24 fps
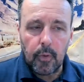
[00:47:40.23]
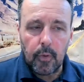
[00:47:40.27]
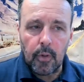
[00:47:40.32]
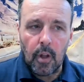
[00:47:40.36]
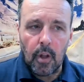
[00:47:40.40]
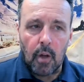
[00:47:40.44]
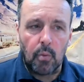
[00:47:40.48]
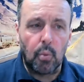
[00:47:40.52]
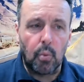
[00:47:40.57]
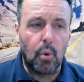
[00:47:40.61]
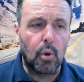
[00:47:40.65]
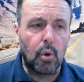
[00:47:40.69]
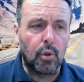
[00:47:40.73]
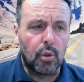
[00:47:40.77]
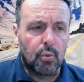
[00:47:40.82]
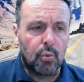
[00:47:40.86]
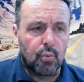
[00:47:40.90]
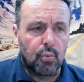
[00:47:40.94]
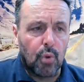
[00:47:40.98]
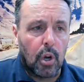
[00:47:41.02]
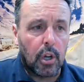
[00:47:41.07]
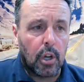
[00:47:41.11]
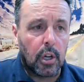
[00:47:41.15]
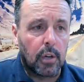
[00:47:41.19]
I've worn the
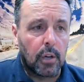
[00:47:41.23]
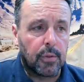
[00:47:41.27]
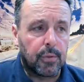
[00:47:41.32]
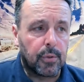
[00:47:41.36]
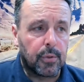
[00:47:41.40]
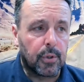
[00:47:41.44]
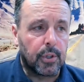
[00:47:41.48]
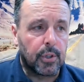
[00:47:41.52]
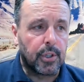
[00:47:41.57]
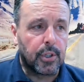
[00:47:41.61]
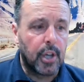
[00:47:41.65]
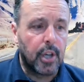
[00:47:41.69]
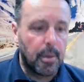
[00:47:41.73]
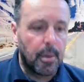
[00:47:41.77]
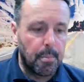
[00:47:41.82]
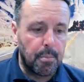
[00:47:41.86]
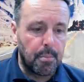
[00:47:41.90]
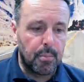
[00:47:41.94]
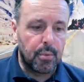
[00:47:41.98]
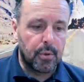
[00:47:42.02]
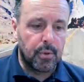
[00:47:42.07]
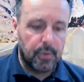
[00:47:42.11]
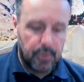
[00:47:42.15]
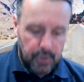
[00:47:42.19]
Rucker for a
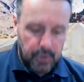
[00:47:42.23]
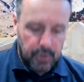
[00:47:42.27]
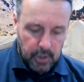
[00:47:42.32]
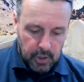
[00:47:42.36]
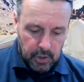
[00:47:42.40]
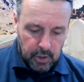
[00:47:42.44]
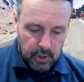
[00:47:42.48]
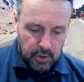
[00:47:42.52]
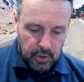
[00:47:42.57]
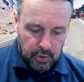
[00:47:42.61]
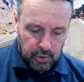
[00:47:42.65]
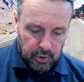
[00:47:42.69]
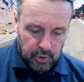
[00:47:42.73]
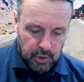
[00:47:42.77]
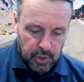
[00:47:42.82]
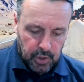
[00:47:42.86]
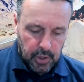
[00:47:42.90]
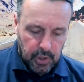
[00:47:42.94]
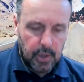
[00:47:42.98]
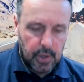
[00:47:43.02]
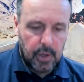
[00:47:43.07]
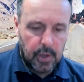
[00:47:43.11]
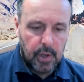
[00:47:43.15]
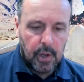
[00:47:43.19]
number of years,
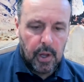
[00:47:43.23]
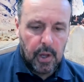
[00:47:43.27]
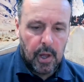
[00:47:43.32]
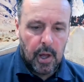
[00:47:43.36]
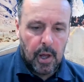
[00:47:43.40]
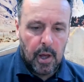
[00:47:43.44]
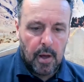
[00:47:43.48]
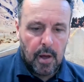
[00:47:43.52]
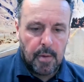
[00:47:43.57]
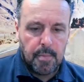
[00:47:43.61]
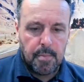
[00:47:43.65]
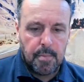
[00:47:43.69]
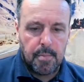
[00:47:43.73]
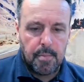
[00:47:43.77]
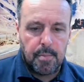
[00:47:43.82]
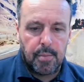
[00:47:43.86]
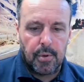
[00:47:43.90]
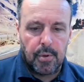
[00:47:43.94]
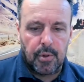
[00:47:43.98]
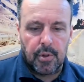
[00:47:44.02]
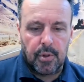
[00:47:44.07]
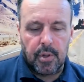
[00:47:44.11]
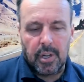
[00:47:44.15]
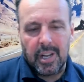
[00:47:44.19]

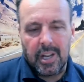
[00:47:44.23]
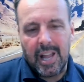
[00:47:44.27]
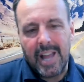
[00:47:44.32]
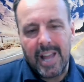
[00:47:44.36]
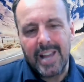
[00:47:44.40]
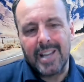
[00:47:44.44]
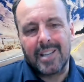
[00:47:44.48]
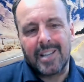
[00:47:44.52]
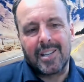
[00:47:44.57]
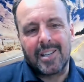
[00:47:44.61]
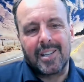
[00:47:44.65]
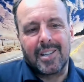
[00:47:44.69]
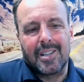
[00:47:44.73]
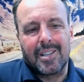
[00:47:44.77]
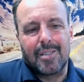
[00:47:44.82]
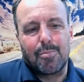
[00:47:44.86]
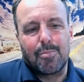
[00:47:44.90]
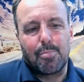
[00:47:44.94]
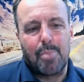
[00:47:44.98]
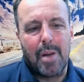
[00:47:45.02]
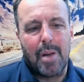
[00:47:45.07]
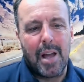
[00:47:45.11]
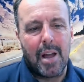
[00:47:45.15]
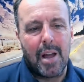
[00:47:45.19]
but the latest
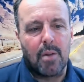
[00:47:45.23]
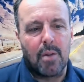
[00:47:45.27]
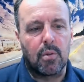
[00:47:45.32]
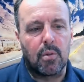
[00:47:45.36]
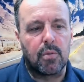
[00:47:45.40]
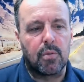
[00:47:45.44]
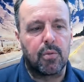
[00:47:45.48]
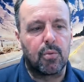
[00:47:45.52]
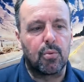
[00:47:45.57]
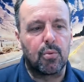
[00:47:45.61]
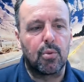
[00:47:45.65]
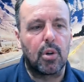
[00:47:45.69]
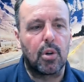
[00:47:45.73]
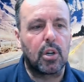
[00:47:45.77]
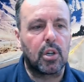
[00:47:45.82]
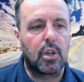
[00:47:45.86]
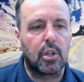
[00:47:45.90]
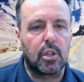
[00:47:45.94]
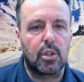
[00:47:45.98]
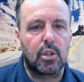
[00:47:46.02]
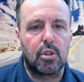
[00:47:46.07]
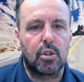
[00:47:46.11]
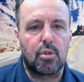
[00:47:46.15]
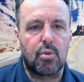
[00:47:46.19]
pair of
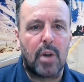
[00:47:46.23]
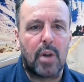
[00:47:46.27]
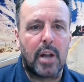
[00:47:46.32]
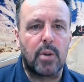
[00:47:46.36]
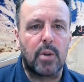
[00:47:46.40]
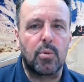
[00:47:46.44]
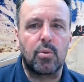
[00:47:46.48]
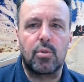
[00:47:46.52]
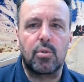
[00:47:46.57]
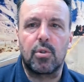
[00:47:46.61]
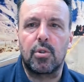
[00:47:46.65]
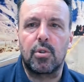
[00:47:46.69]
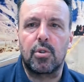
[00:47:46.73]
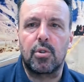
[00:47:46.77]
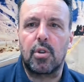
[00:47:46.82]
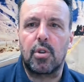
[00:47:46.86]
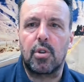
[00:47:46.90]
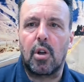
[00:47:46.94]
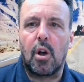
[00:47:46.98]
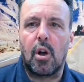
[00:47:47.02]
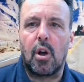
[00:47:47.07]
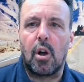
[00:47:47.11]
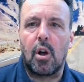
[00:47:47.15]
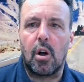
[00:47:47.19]
Rucker trousers
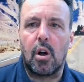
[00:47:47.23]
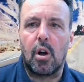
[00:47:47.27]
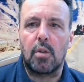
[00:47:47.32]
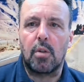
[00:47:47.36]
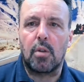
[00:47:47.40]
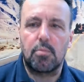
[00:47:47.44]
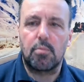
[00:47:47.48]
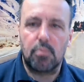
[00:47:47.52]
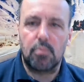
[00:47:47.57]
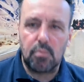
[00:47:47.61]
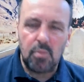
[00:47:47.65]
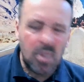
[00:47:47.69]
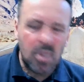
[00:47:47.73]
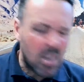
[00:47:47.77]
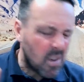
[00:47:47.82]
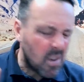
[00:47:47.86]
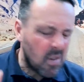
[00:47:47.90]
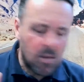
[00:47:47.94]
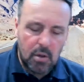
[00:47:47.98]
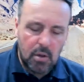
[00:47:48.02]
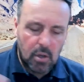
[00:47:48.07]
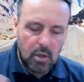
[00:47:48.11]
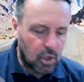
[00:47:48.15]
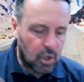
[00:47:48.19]
are
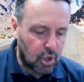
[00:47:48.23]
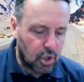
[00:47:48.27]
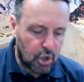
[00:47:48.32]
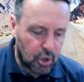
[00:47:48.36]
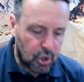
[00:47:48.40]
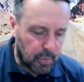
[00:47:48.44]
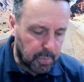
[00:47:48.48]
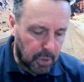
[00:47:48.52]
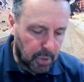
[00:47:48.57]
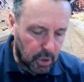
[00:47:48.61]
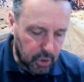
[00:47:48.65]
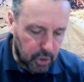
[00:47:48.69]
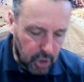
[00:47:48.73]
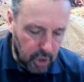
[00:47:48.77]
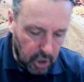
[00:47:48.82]
spot